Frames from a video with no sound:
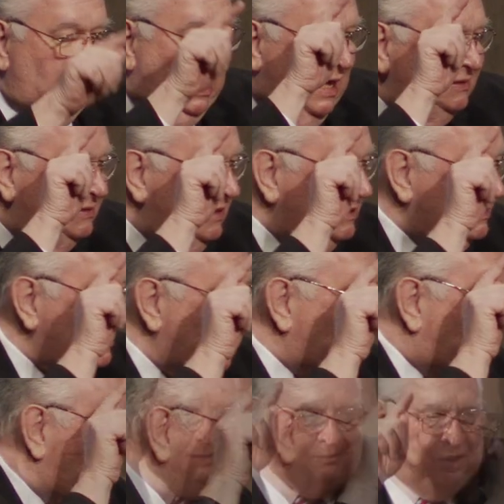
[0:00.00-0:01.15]
God says,
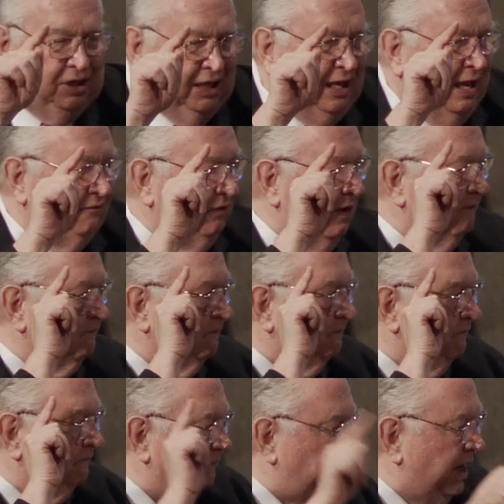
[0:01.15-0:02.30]
I'm going to have a
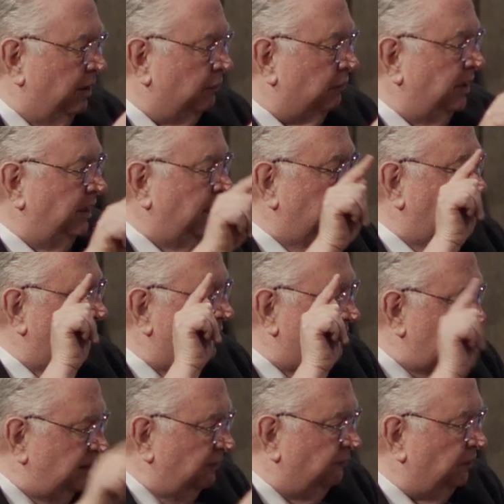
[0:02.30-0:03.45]
very
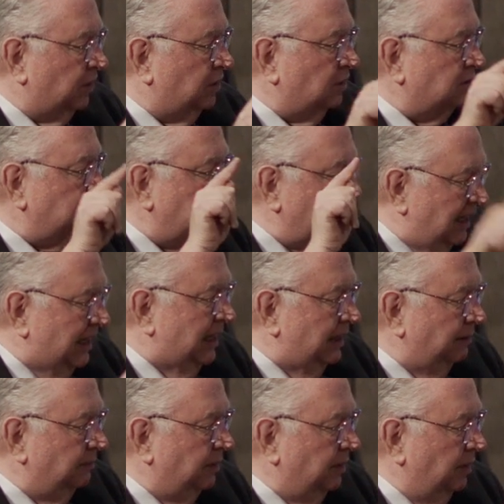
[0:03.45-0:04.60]
difficult
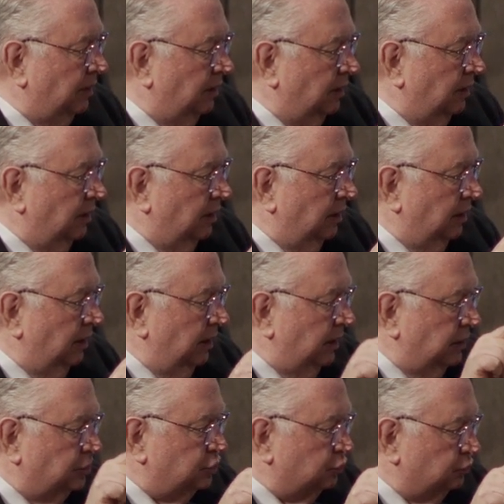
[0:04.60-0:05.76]
time
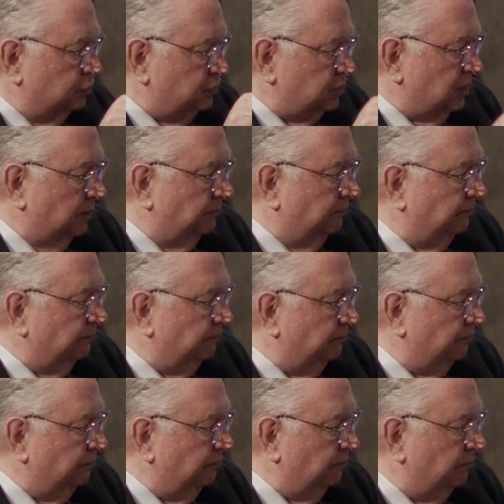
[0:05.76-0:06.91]
in Jerusalem.
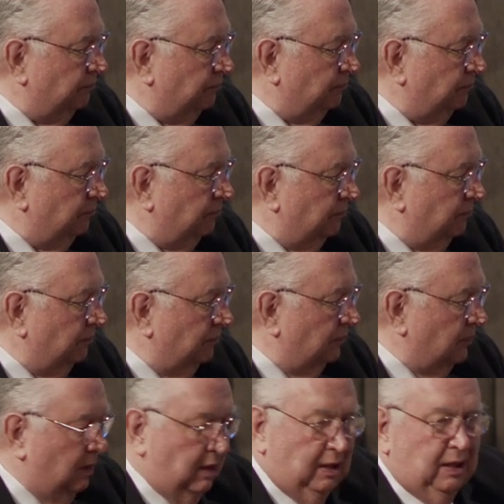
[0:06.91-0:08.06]
Mm-hmm.
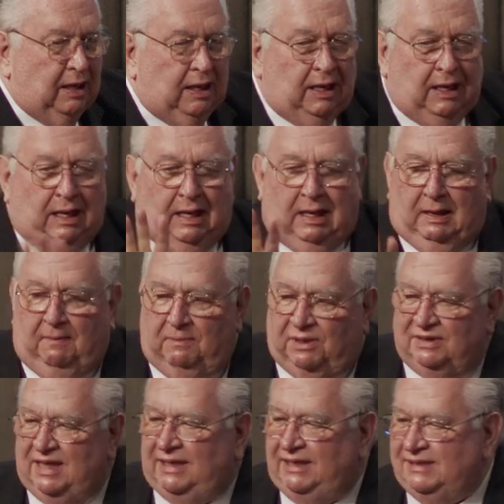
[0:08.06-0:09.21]

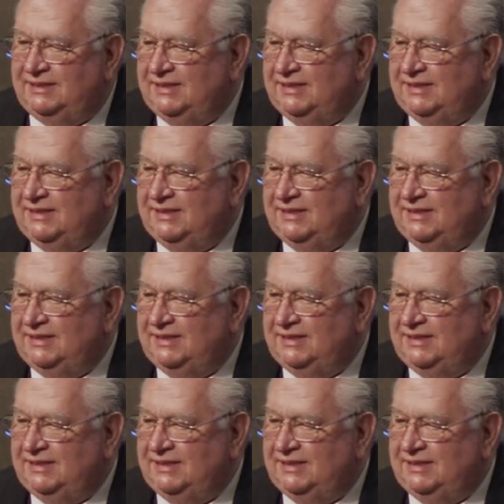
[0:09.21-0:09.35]
But then he